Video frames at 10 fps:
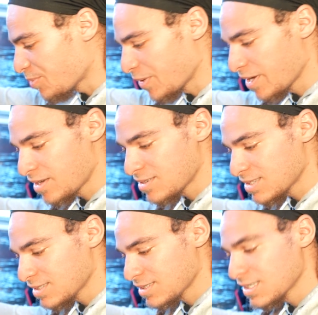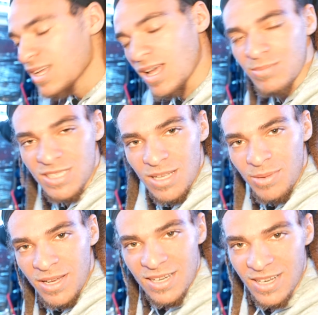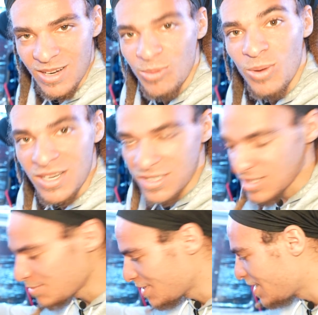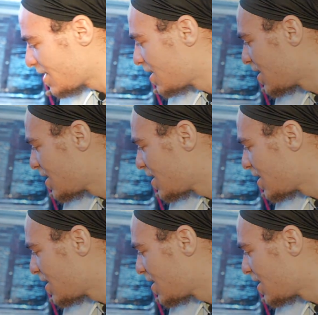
when I'm sleeping in here or want to sleep in here.